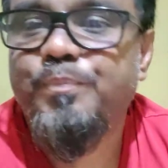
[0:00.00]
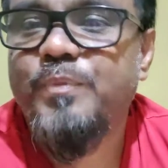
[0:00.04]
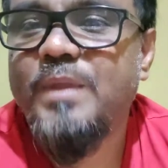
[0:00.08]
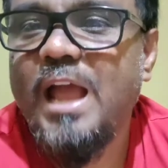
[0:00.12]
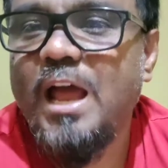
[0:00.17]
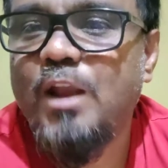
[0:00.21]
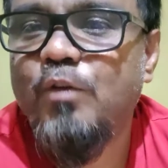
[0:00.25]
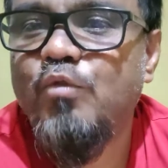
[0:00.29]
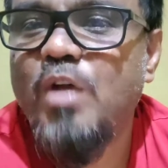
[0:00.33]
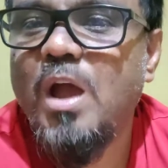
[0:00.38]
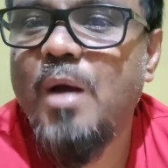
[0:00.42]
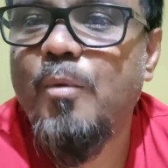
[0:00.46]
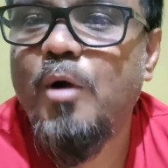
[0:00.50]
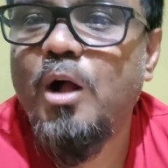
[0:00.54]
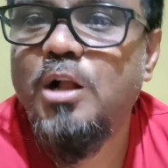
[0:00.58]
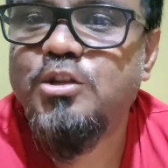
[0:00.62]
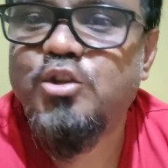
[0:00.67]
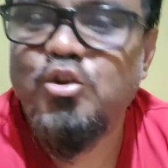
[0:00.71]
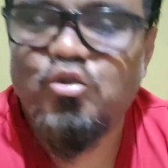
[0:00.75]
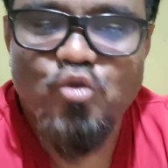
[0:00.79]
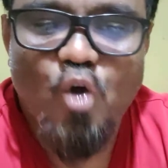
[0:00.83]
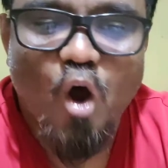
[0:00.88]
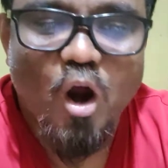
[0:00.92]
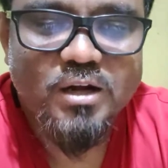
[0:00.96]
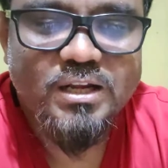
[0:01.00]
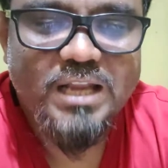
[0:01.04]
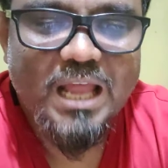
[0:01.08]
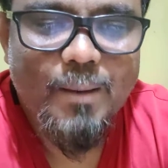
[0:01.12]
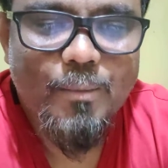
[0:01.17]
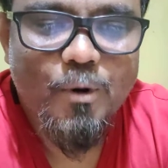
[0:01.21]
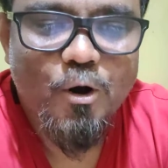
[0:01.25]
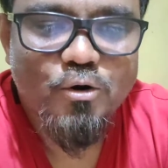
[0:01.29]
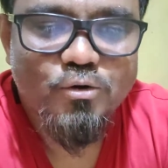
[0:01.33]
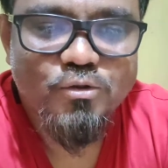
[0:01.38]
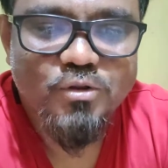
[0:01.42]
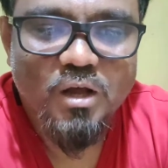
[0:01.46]
And we have also talked
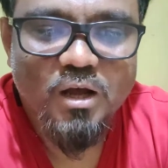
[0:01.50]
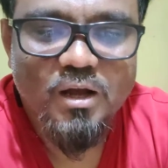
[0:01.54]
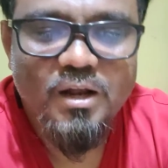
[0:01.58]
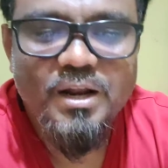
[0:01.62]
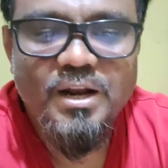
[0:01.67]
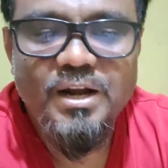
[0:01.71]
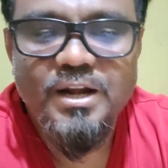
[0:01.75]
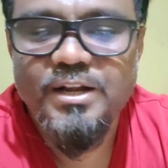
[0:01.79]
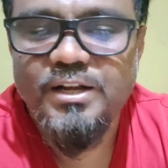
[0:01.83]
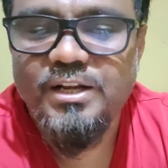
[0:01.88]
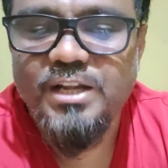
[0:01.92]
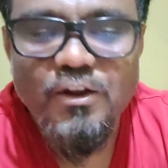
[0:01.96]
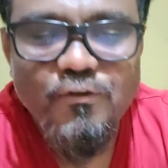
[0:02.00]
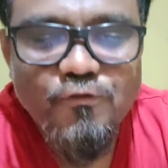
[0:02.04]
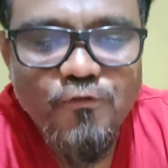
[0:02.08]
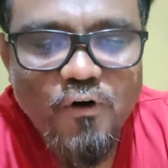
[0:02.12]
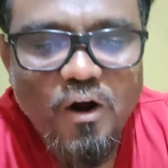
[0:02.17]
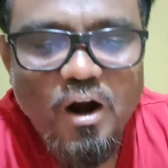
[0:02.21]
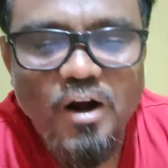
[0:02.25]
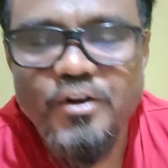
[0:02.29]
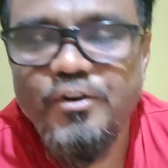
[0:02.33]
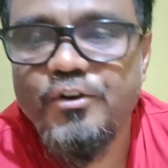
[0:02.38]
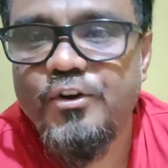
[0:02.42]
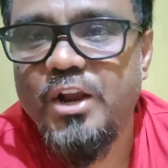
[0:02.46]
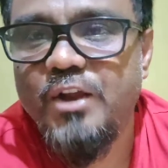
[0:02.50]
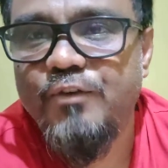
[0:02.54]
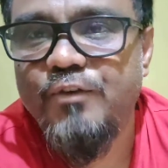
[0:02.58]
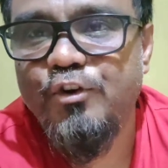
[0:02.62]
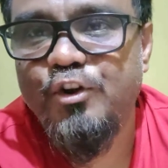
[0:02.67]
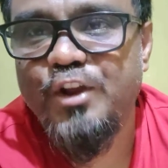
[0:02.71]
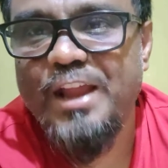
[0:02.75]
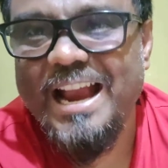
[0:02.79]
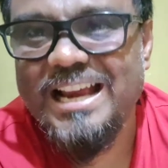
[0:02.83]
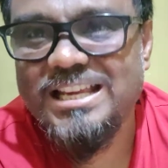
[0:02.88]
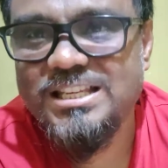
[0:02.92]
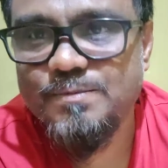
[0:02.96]
about the deferred
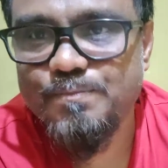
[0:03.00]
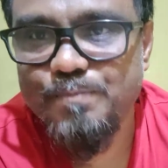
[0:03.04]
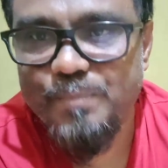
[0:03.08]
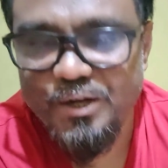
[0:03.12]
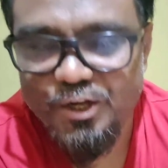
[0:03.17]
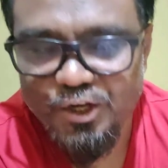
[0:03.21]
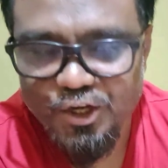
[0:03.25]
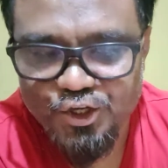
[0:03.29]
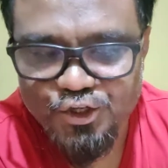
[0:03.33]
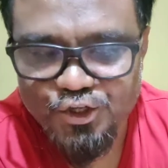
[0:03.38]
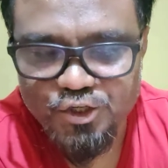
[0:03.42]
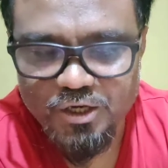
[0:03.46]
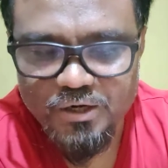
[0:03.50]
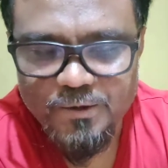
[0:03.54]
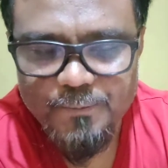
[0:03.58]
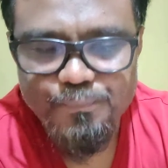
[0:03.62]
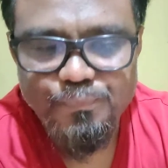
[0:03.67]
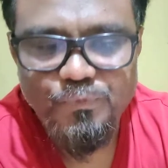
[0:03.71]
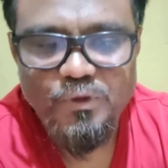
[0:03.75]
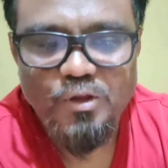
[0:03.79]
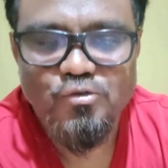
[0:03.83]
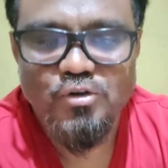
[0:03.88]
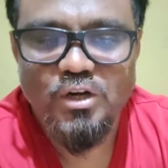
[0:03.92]
revenue expenditure.